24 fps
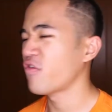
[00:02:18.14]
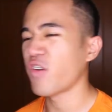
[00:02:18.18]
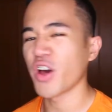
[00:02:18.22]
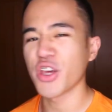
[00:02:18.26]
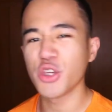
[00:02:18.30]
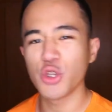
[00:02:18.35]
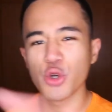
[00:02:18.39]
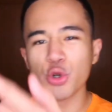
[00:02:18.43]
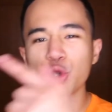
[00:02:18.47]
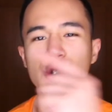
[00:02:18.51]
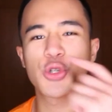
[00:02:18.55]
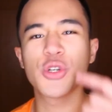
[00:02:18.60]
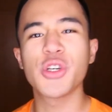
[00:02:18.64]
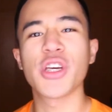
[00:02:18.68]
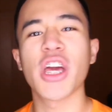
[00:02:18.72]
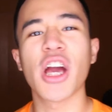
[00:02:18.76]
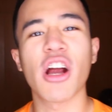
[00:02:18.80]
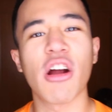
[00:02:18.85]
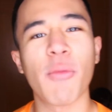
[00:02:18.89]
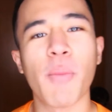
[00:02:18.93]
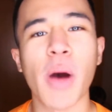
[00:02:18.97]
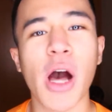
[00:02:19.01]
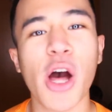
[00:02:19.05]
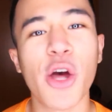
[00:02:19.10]
if I used to
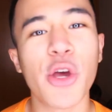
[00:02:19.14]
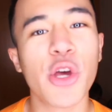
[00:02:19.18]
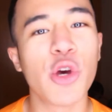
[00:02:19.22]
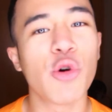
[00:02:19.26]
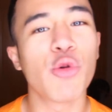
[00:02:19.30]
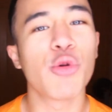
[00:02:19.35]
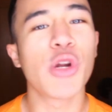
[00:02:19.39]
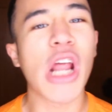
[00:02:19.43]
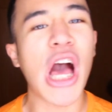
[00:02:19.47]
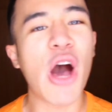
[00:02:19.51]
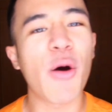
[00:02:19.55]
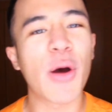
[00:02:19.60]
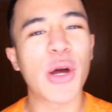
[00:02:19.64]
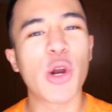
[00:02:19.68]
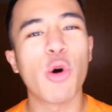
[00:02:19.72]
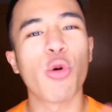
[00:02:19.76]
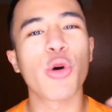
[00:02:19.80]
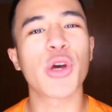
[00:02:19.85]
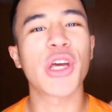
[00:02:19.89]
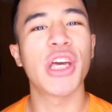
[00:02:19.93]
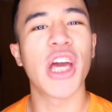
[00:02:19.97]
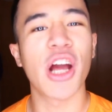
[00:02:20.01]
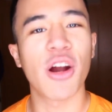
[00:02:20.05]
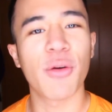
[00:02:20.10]
care about you, now I
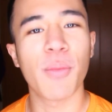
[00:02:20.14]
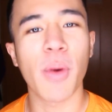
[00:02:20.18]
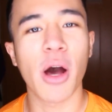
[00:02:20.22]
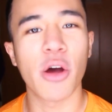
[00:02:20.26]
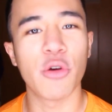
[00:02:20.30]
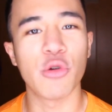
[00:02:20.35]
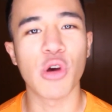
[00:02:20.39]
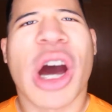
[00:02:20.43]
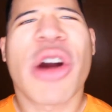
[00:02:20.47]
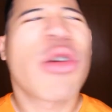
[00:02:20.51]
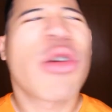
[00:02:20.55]
don't care about you.